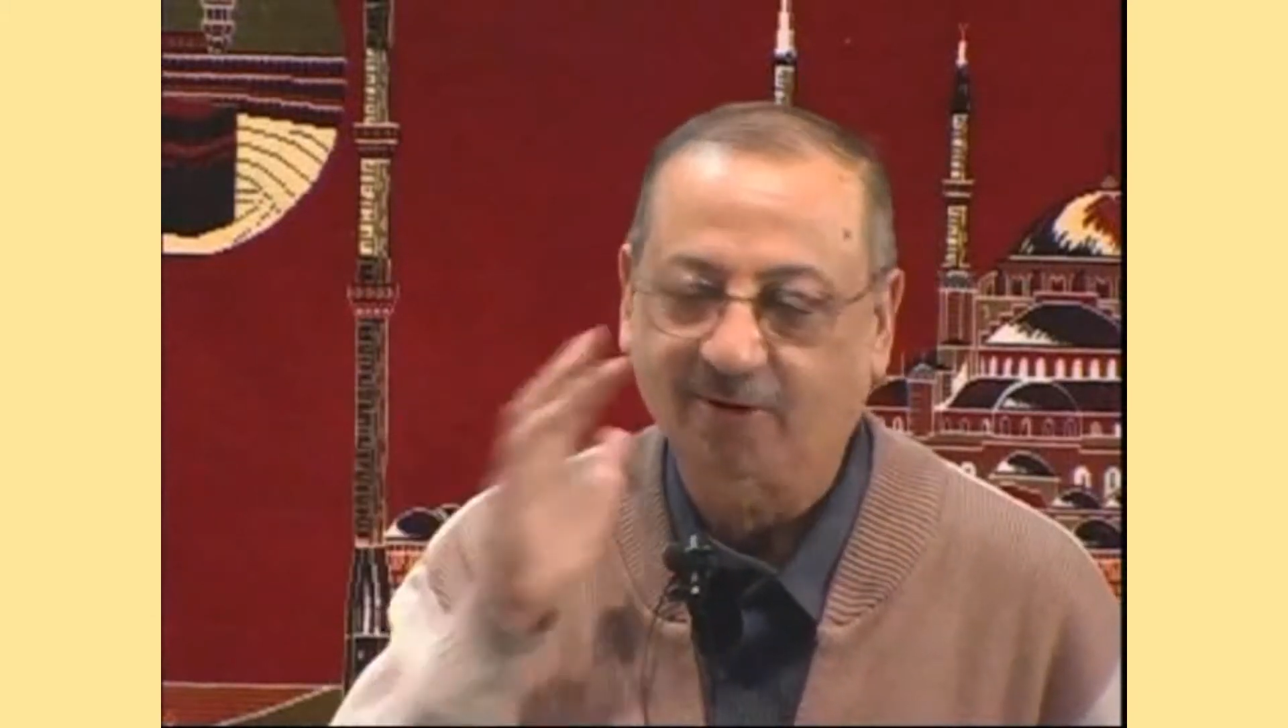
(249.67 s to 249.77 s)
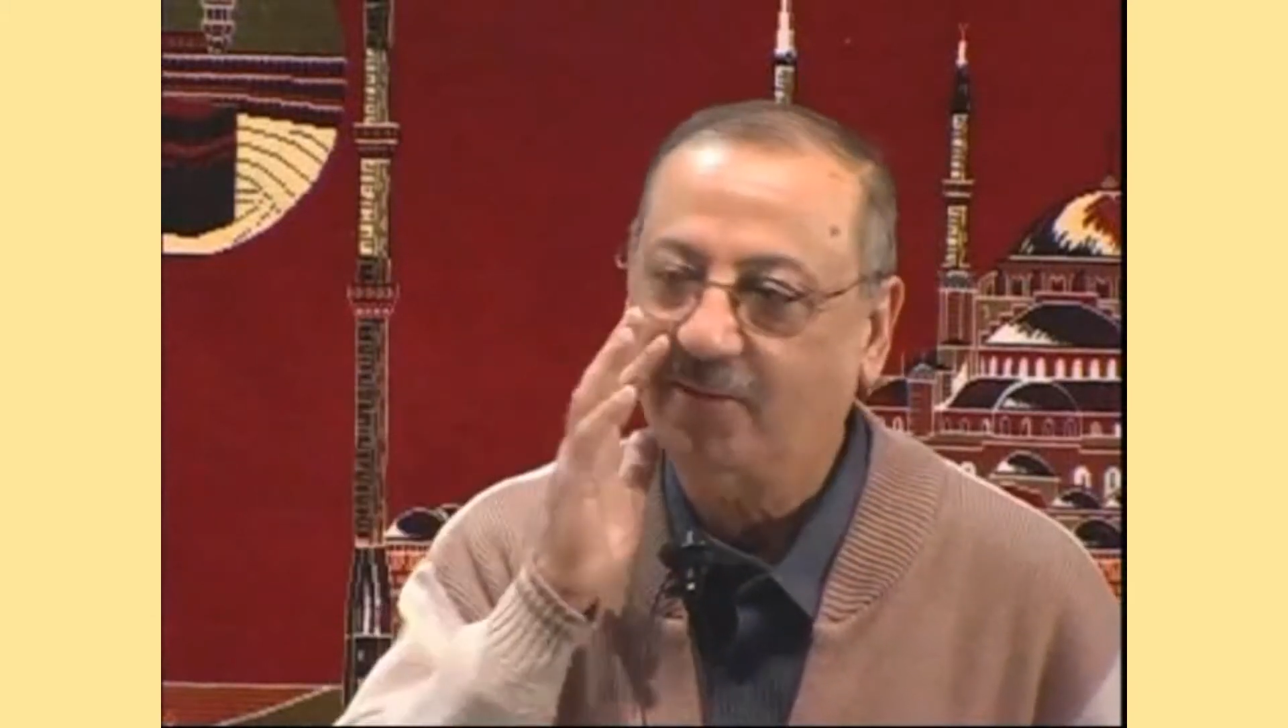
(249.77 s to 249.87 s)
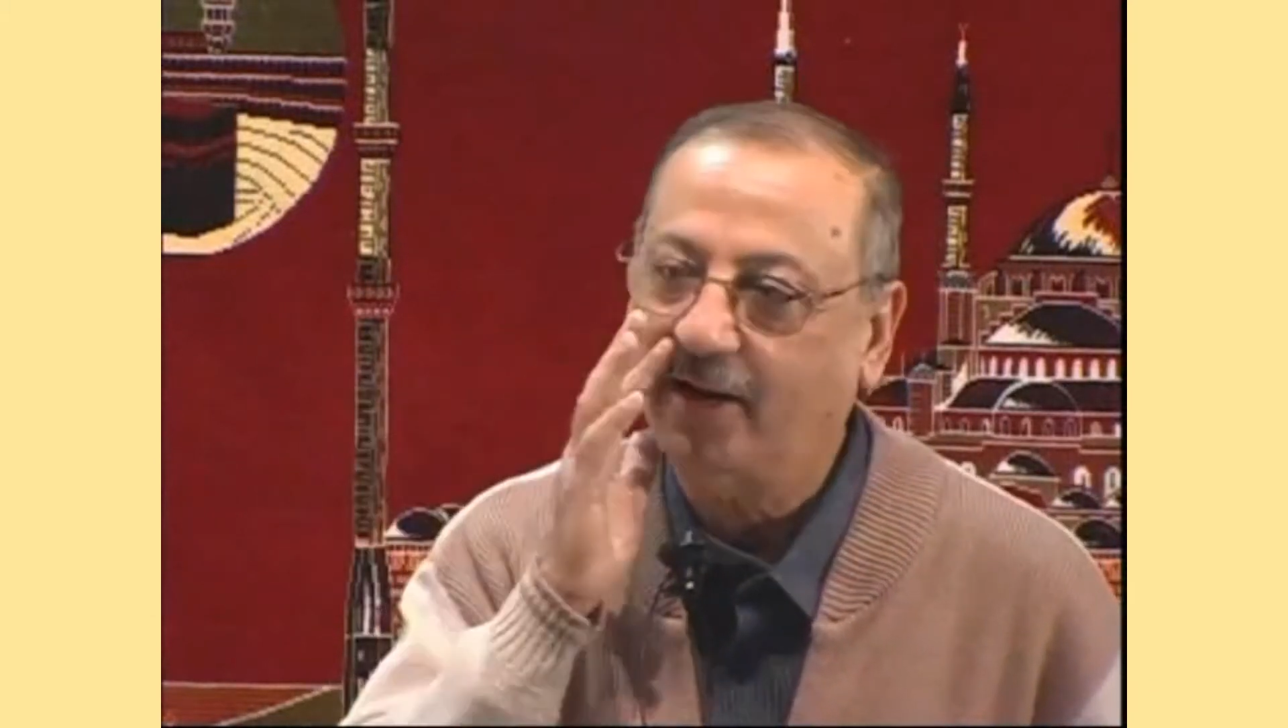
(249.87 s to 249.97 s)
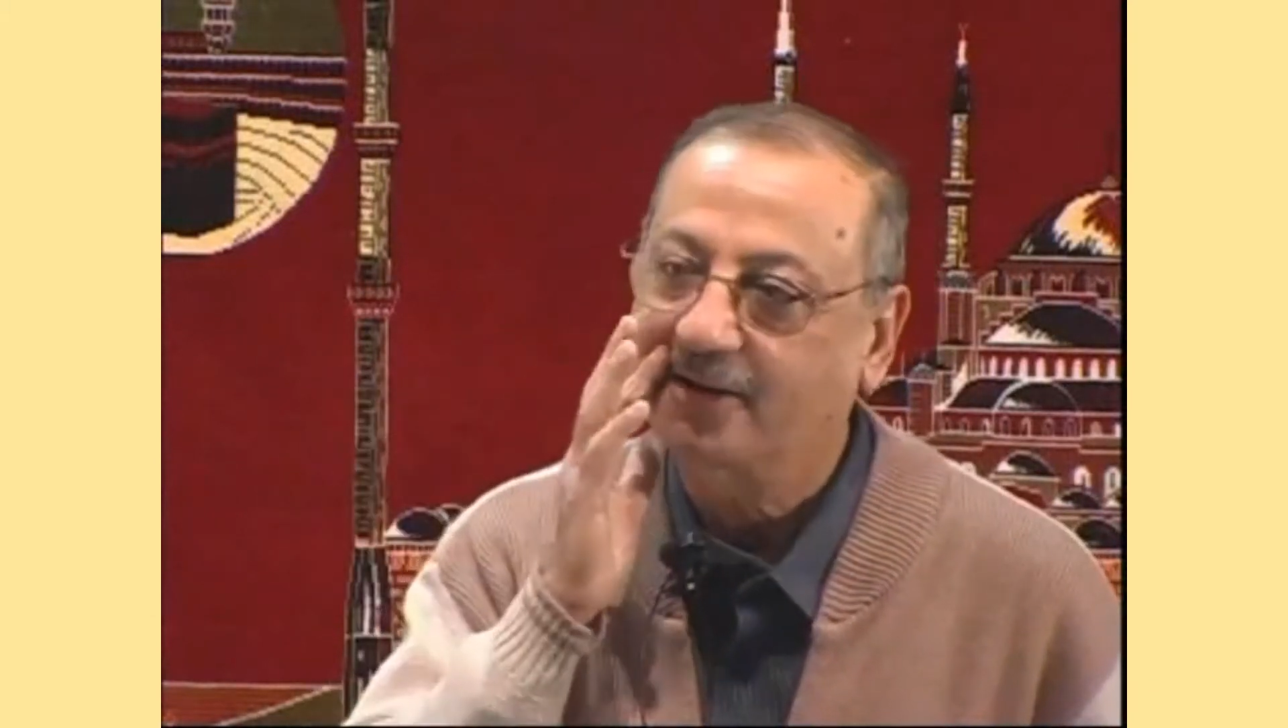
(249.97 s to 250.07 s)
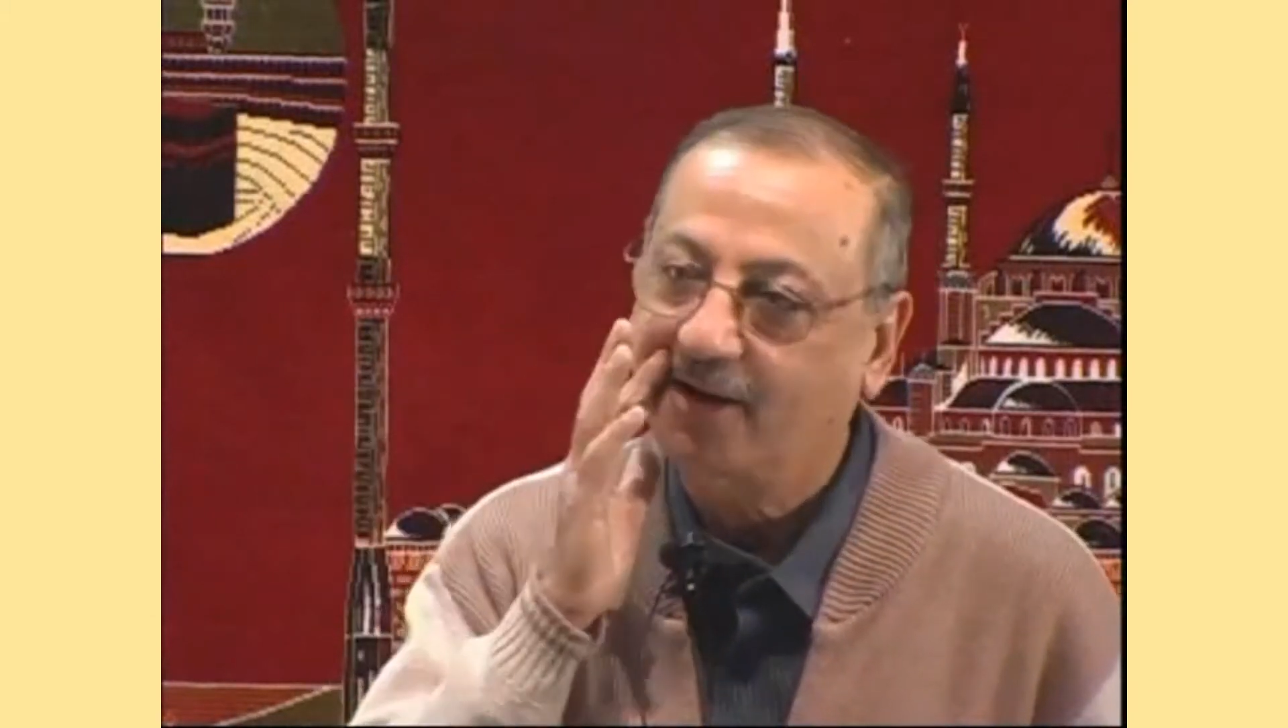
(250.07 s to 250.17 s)

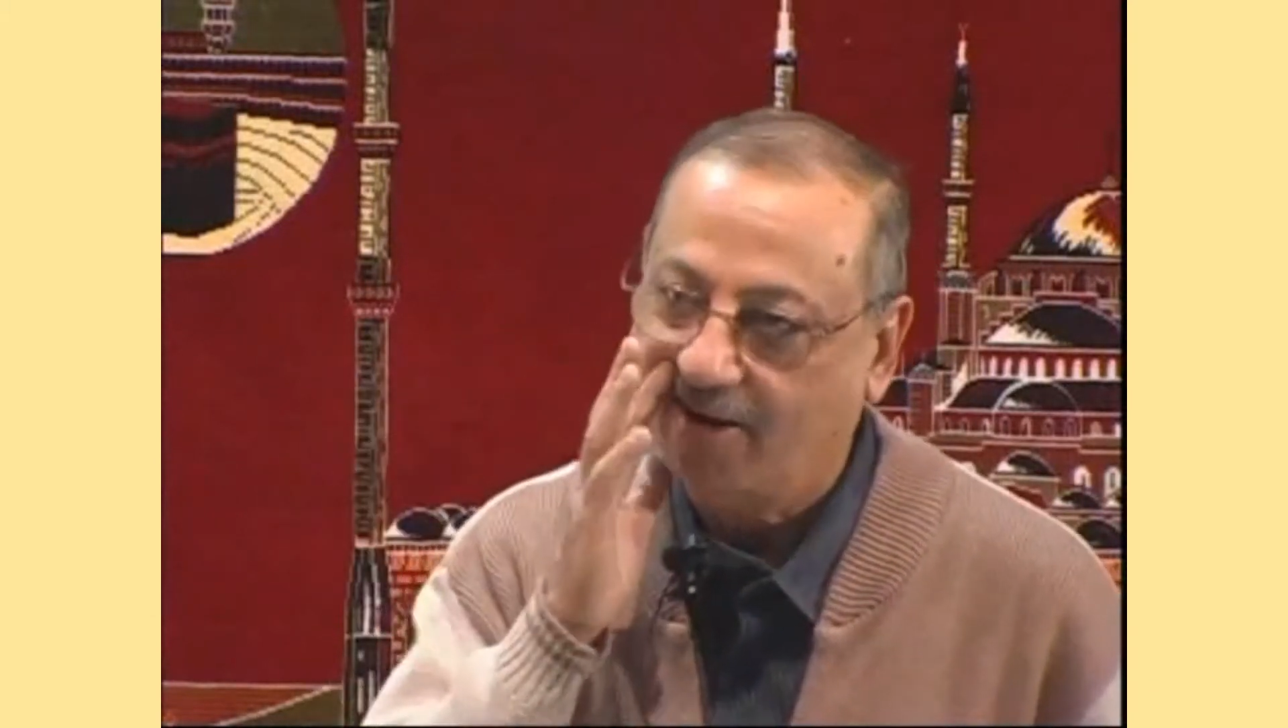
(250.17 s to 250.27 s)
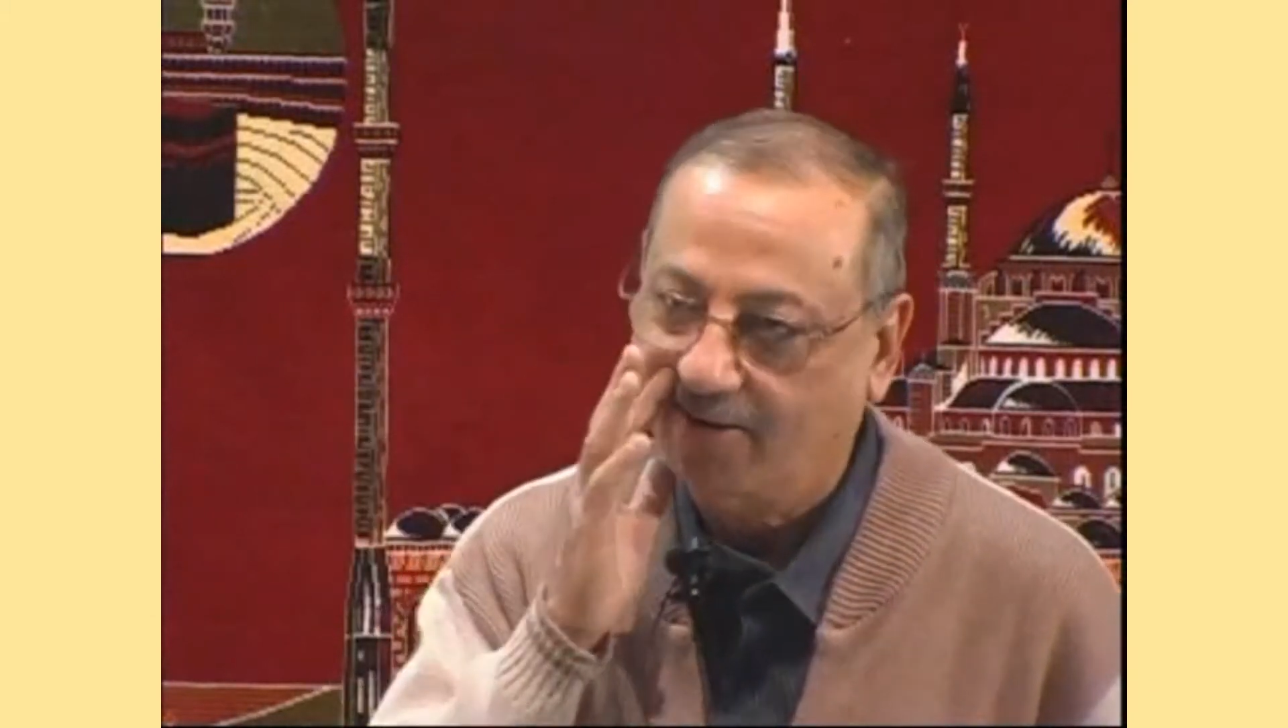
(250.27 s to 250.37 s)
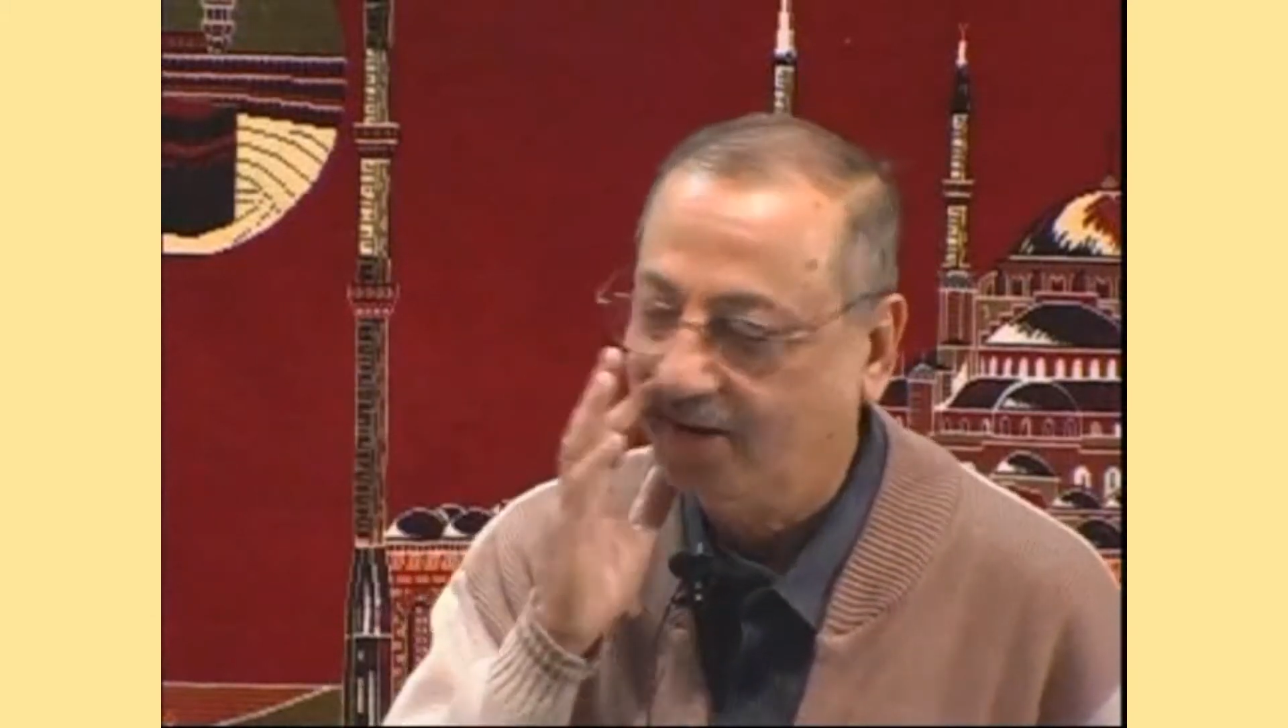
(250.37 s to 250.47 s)
mind now.